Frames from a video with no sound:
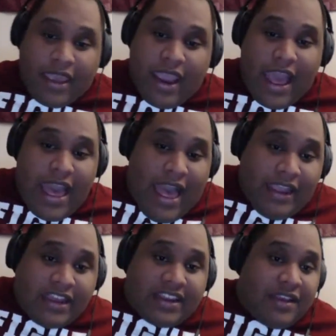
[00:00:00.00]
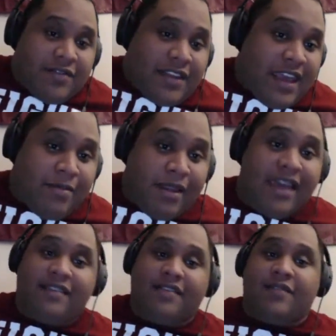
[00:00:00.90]
I could give a damn
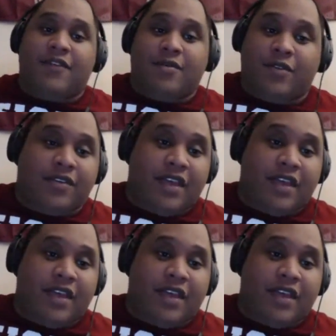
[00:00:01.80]
less if he was